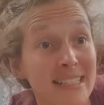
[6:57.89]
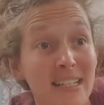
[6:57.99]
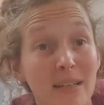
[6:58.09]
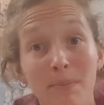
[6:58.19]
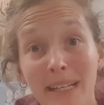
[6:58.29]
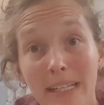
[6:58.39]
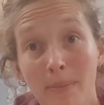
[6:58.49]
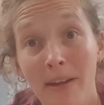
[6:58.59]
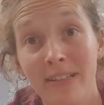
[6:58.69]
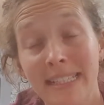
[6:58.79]
you can pick your
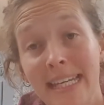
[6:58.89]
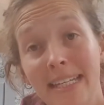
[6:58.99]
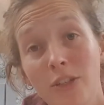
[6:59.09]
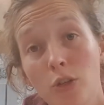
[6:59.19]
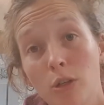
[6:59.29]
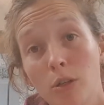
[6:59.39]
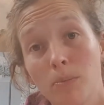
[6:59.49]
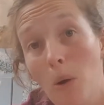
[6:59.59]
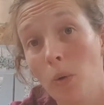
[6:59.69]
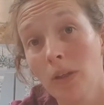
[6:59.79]
berries in your
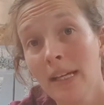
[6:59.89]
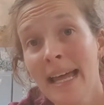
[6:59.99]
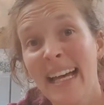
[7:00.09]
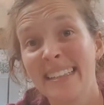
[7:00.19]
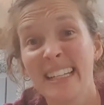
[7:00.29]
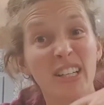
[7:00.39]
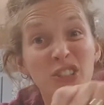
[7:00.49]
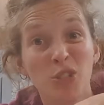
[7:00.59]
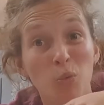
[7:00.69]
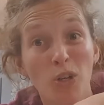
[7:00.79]
bowl and then you can
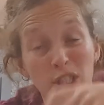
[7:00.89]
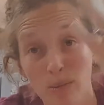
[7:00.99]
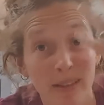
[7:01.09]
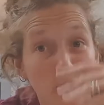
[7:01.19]
just wash them and